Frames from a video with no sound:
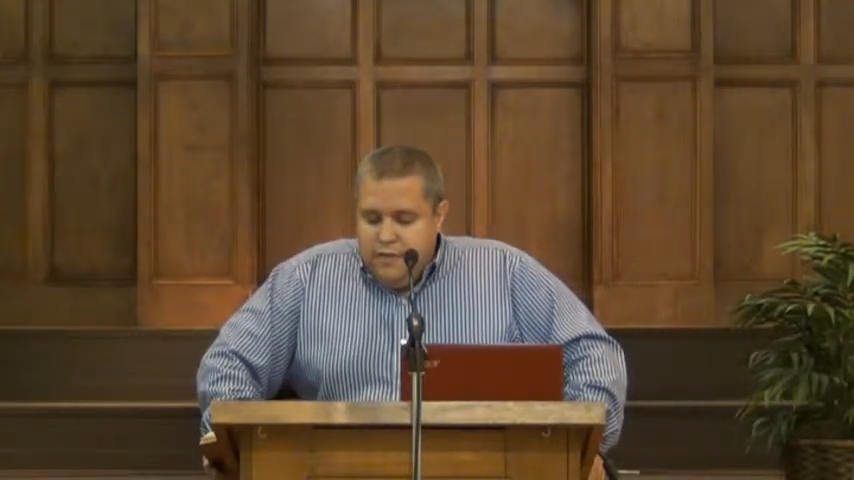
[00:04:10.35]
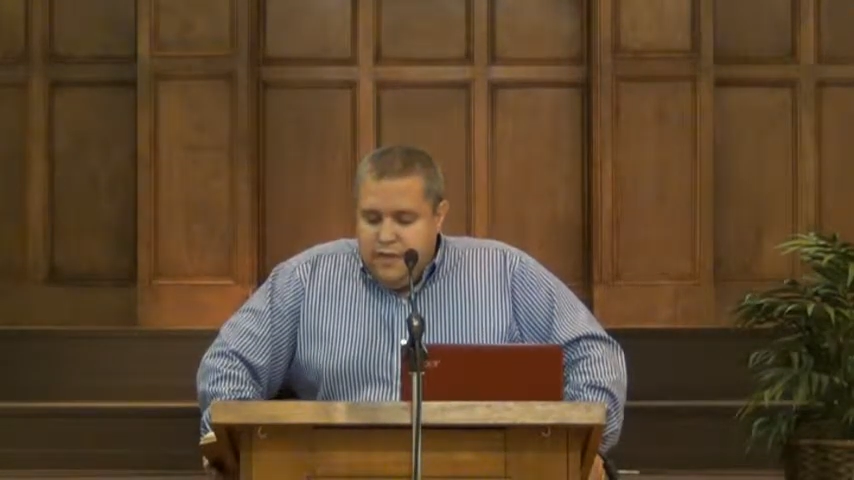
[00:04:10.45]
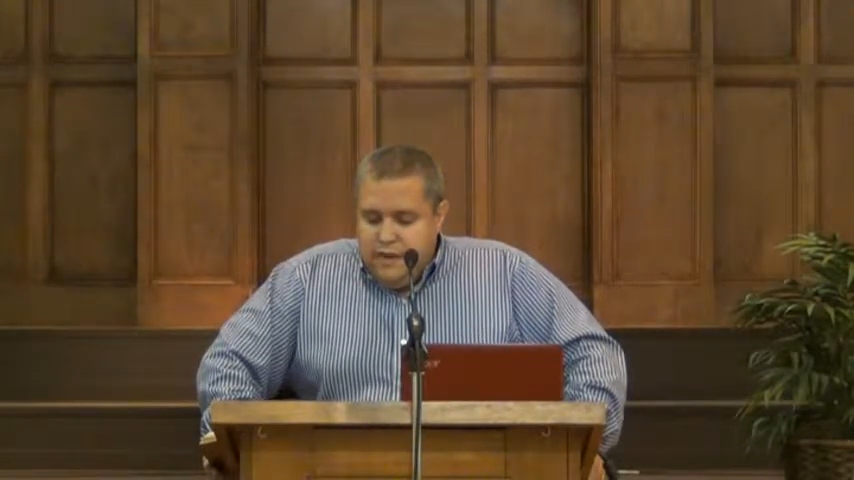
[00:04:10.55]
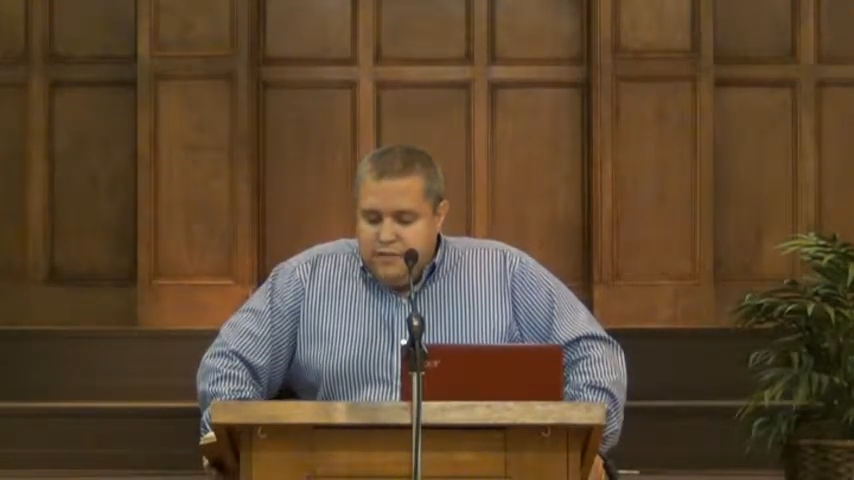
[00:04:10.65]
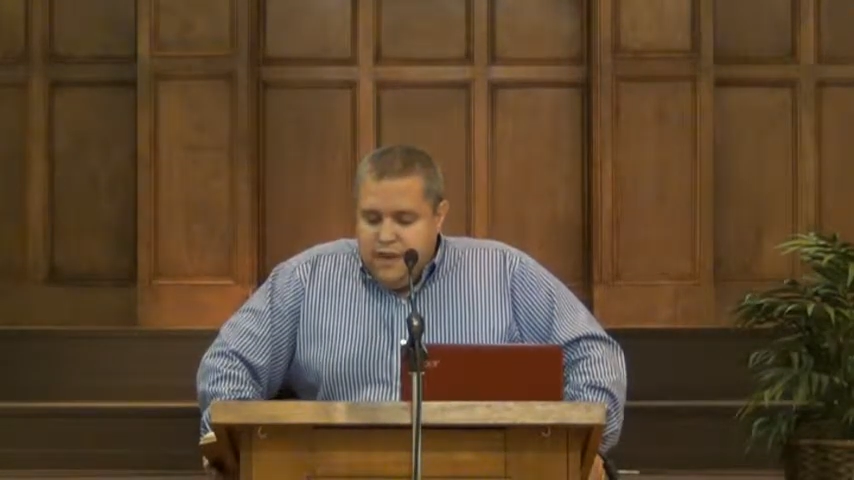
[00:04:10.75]

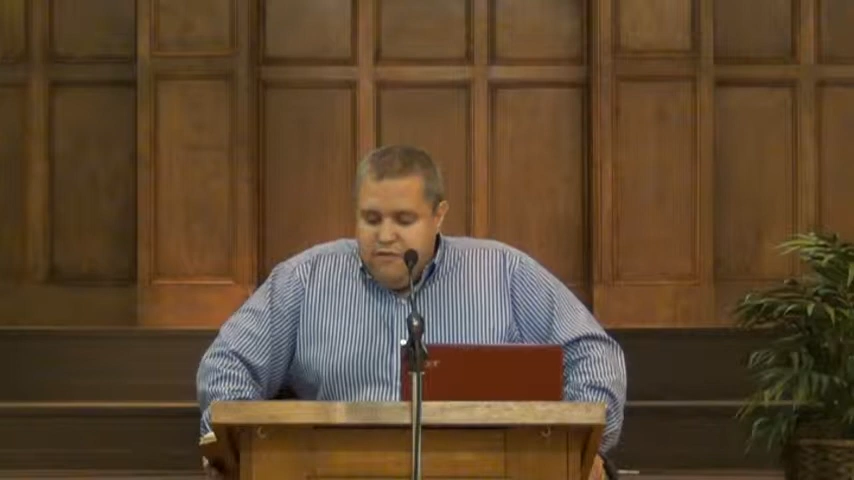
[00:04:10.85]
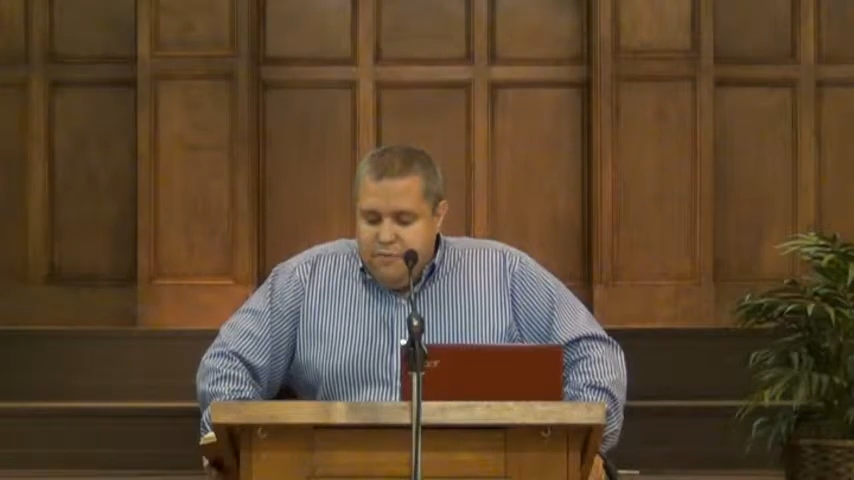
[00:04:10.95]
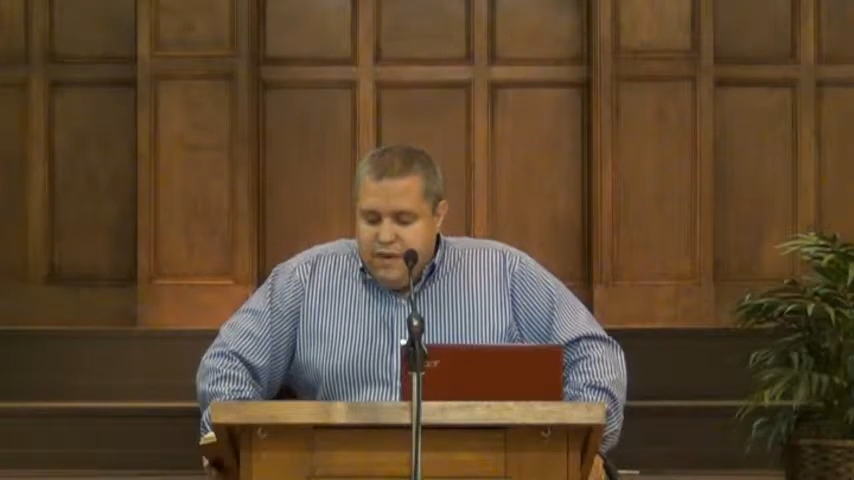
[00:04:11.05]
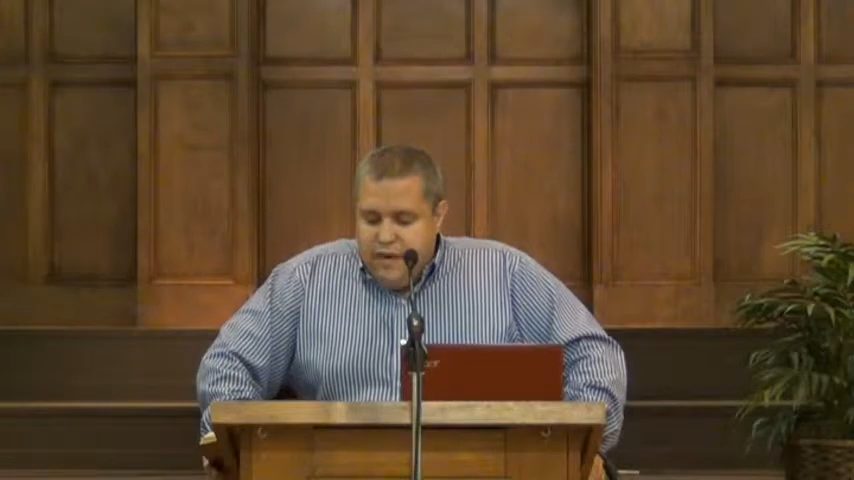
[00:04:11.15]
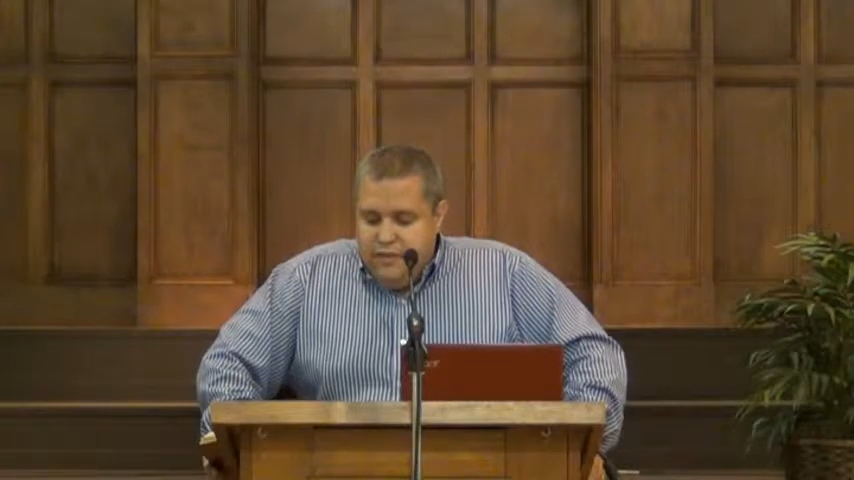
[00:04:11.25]
There has never
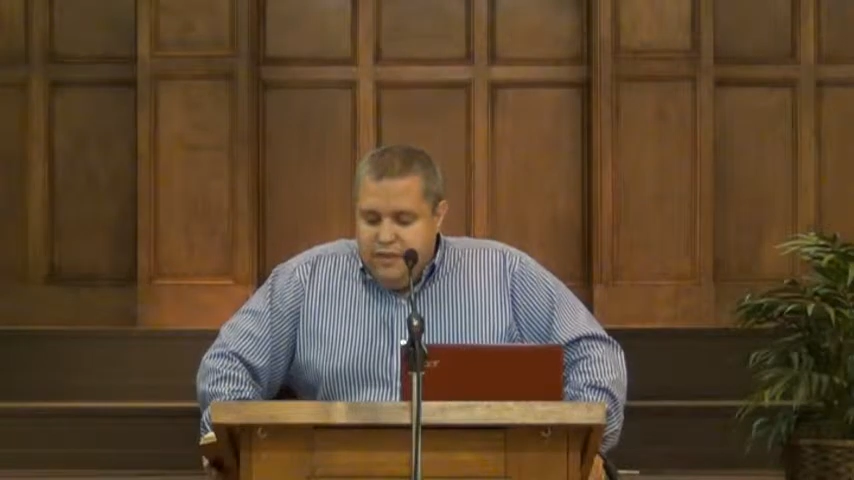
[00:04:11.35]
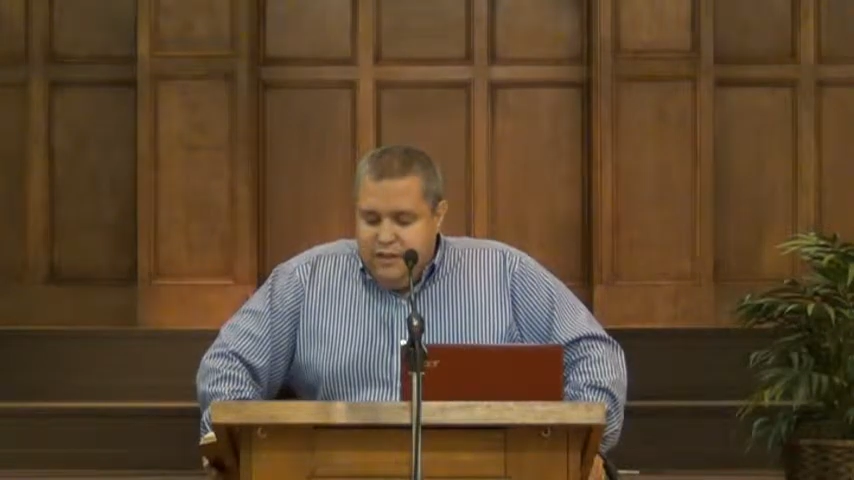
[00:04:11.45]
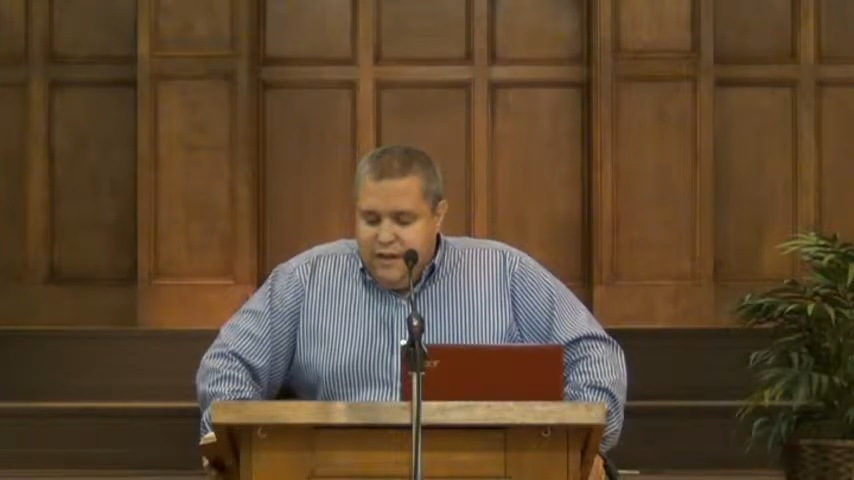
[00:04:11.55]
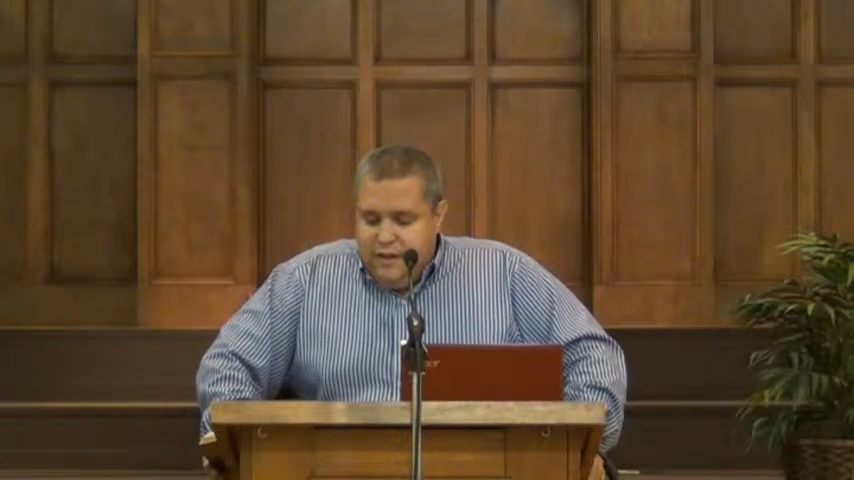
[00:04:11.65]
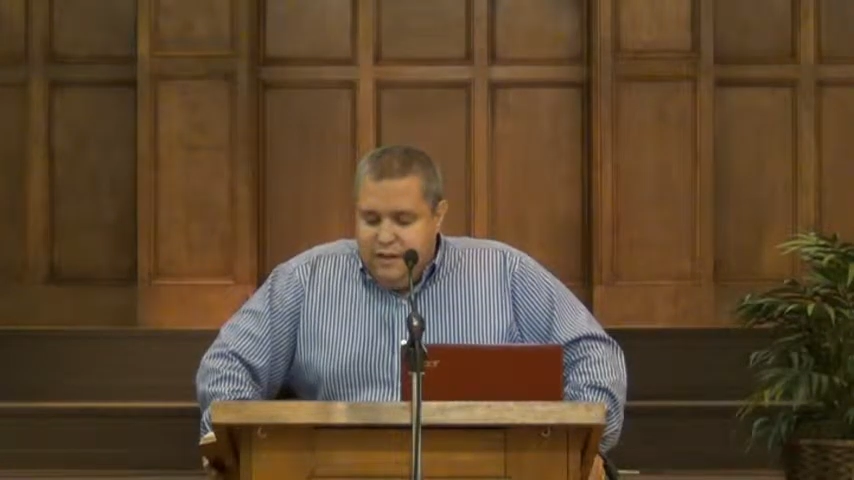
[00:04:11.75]
been
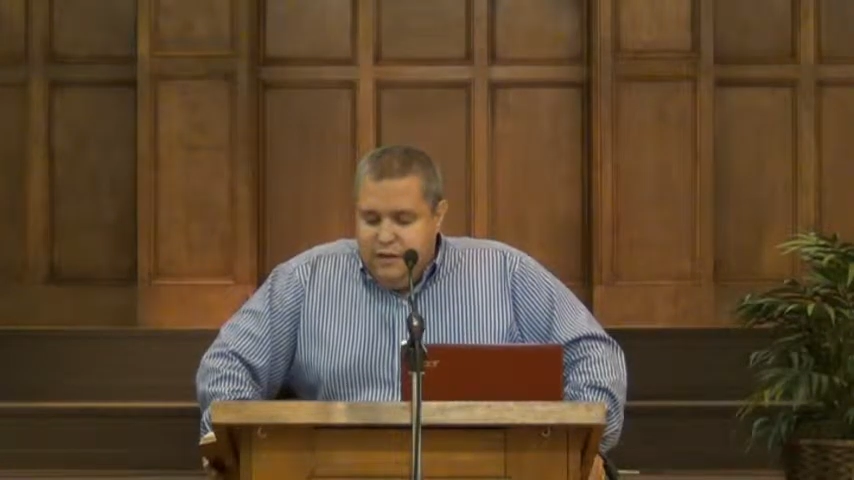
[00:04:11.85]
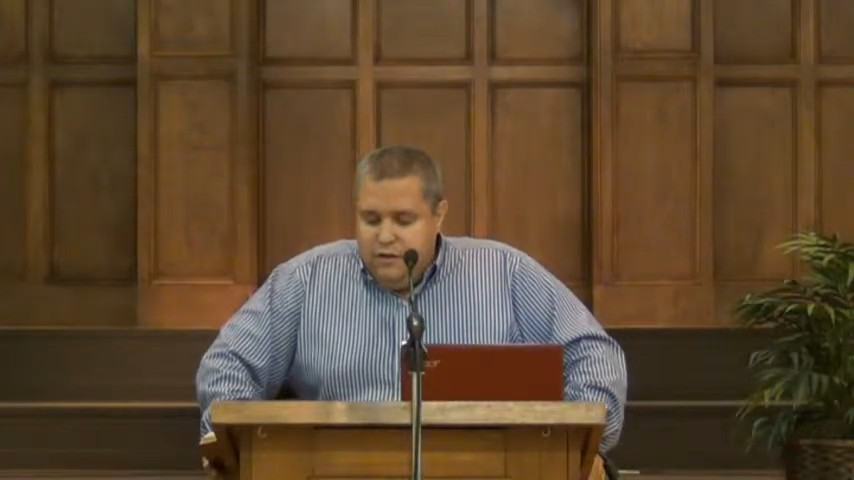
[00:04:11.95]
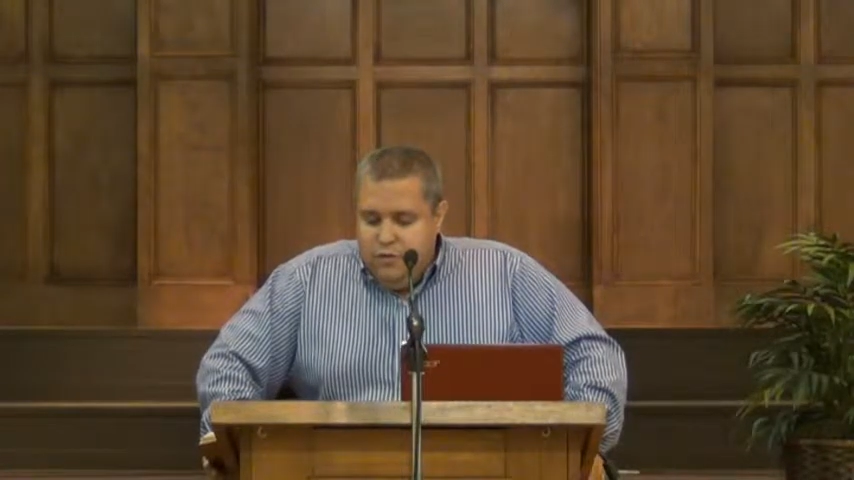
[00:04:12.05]
anything like it,